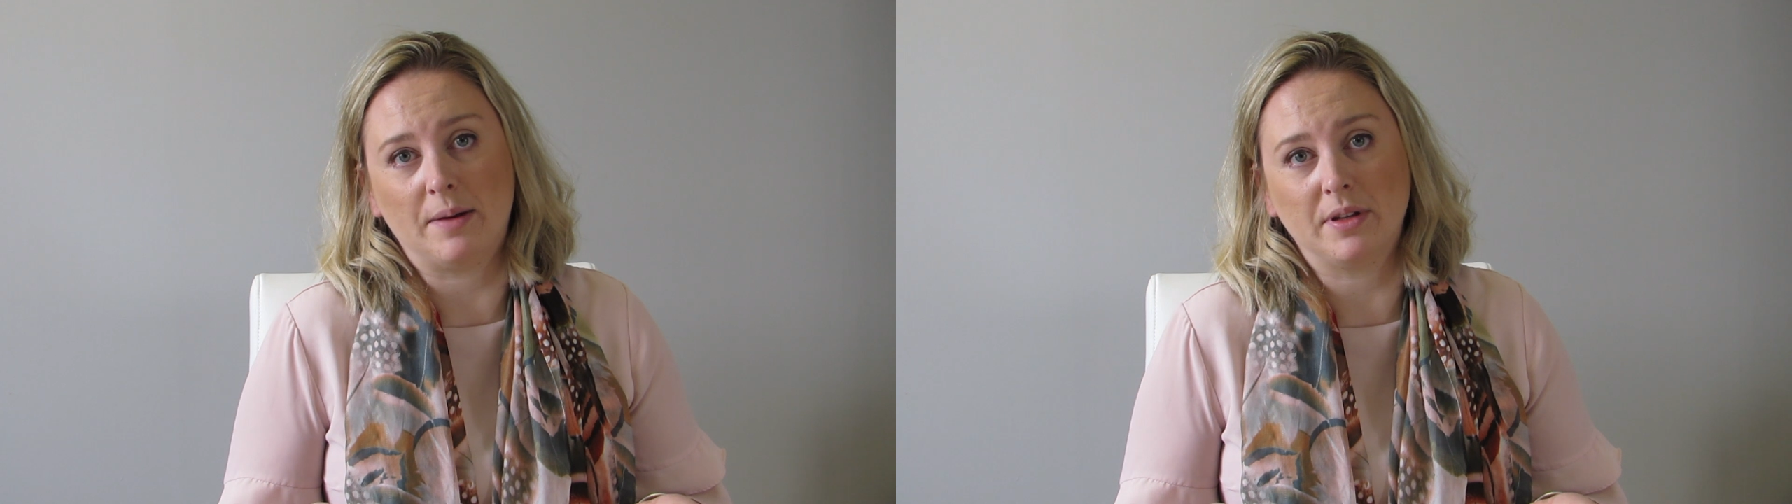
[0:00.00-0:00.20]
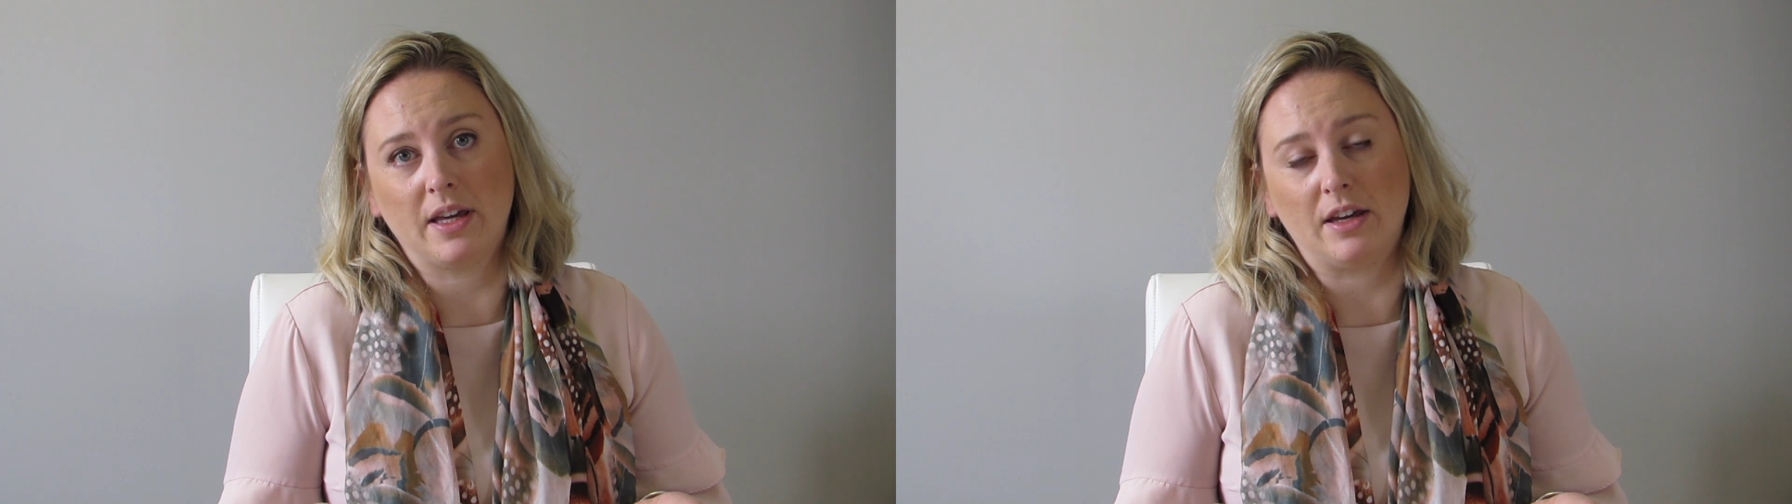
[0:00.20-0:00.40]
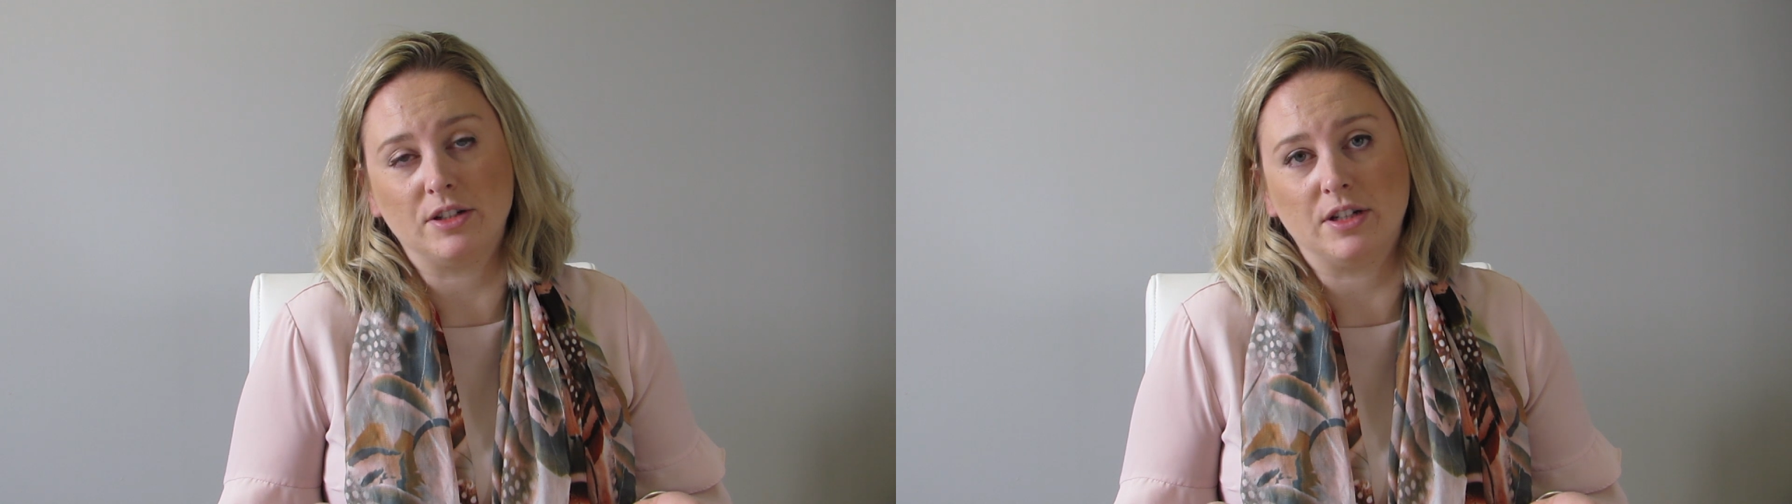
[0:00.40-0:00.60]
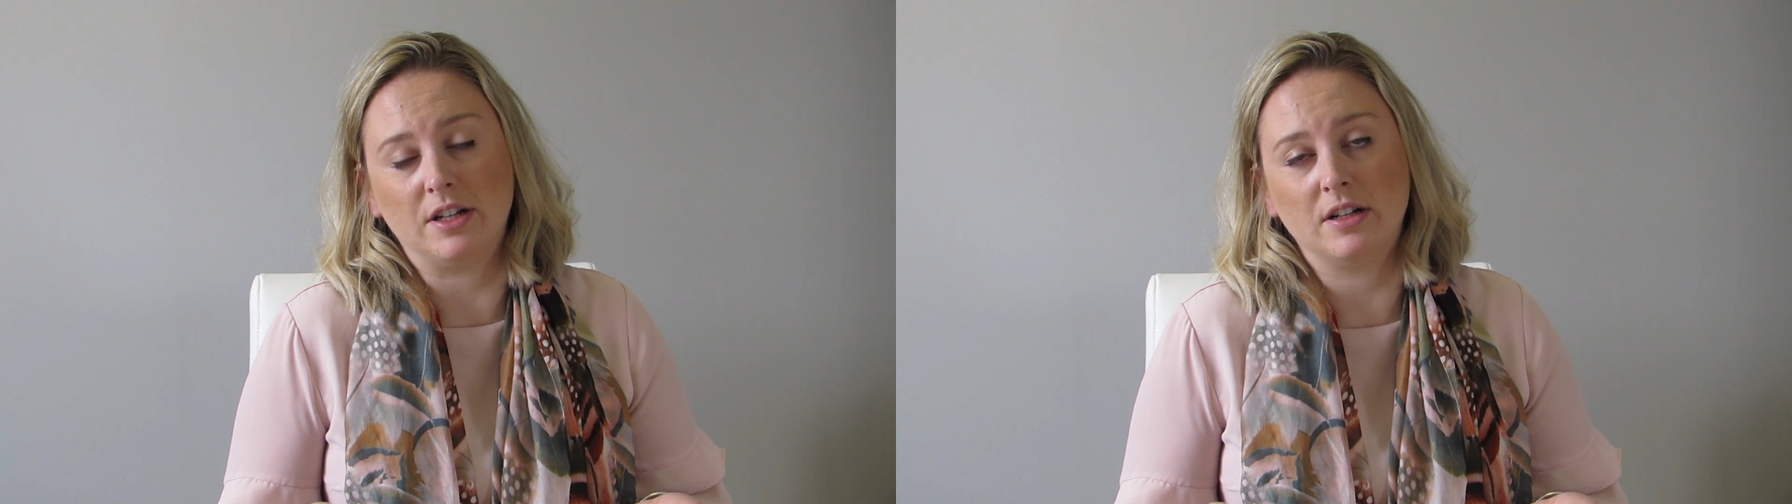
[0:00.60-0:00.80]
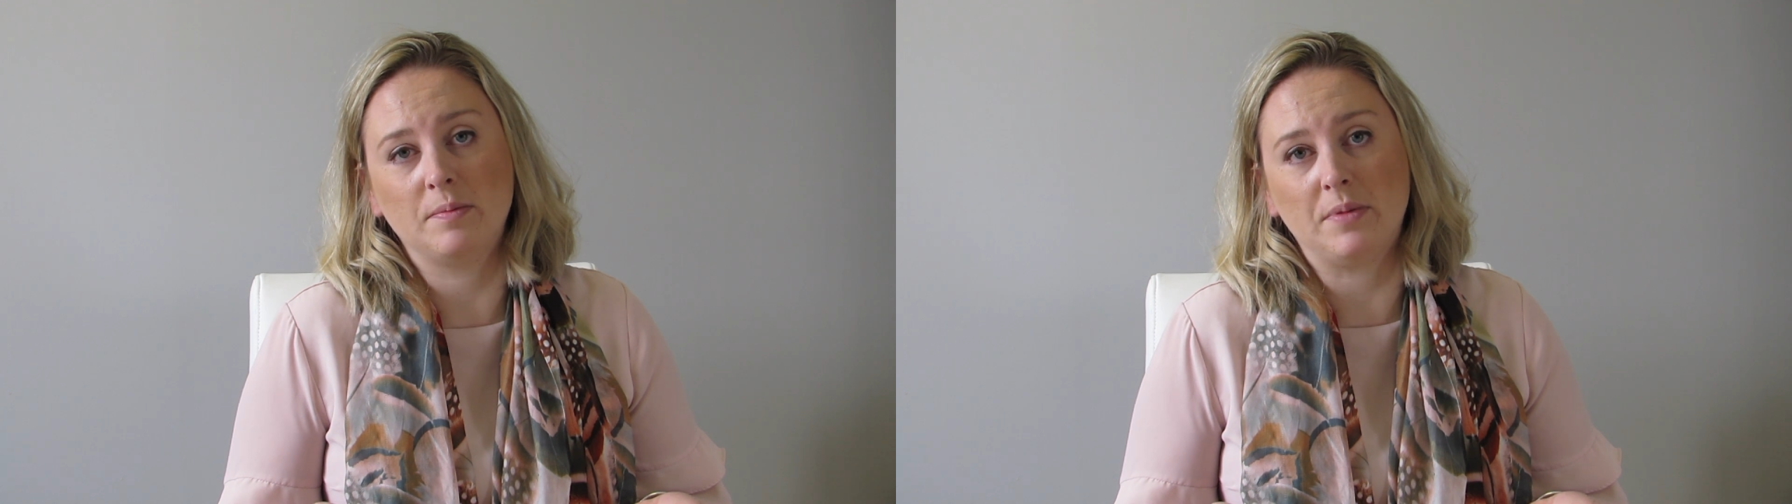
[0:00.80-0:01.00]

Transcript: application